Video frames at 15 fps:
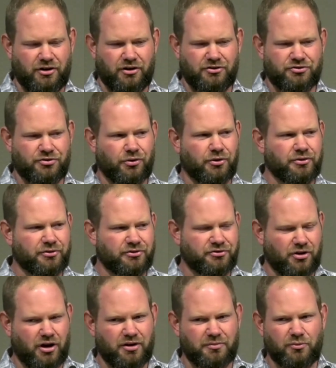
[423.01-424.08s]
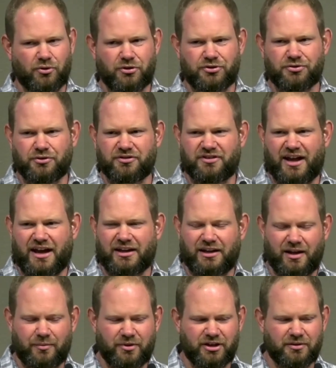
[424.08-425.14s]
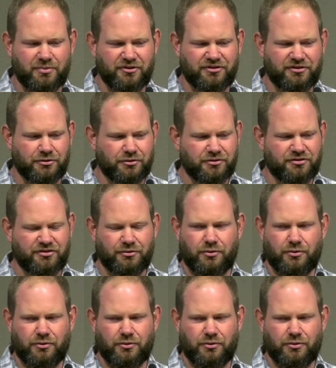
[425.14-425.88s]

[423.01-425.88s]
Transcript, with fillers: are drawn more towards academic pursuits or,